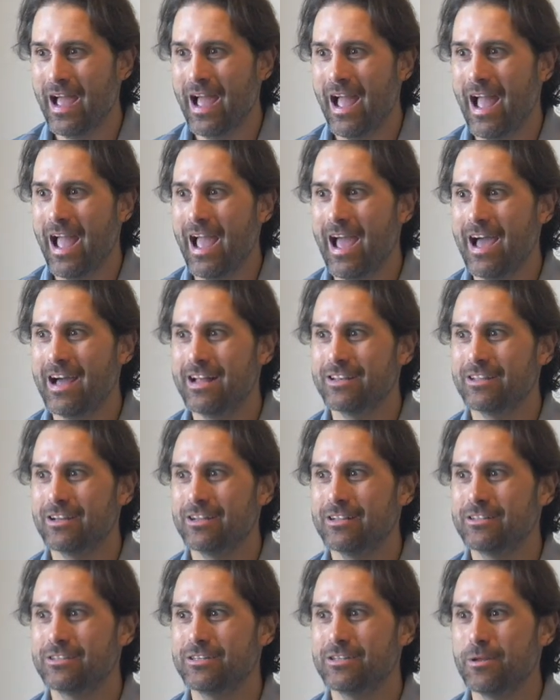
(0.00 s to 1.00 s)
And
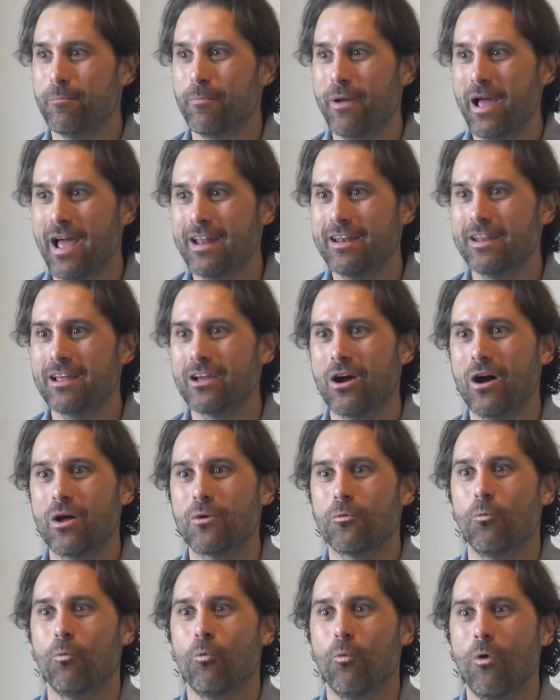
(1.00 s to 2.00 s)
depending
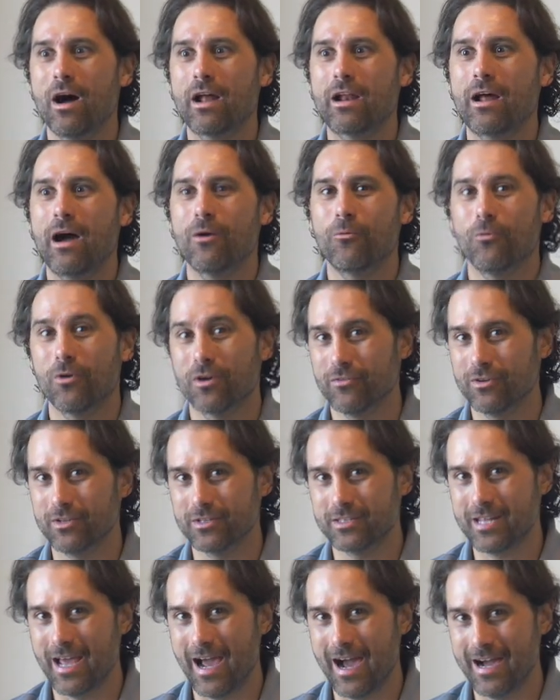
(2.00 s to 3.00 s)
on what I would have
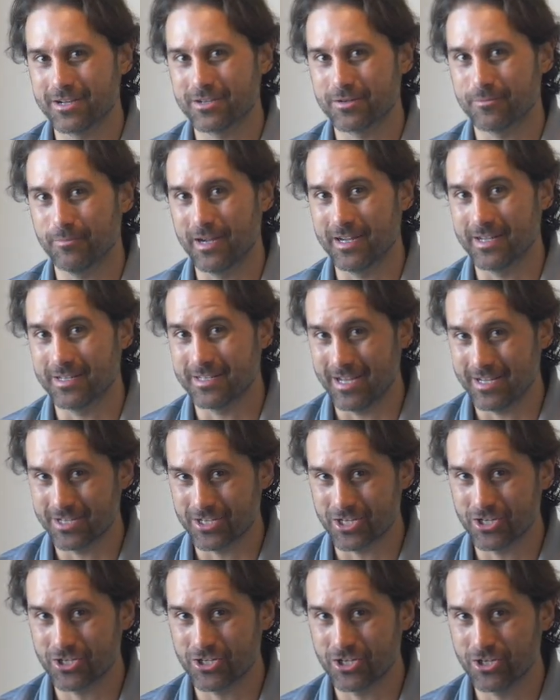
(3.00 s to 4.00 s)
attached my
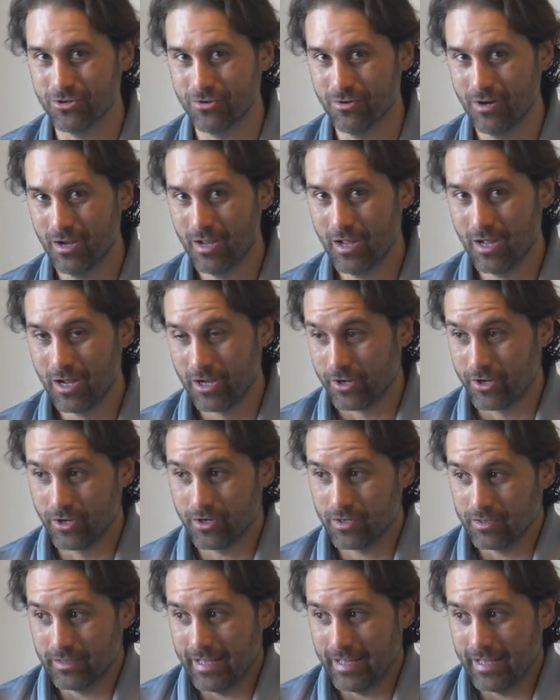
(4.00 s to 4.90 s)
attention to, could have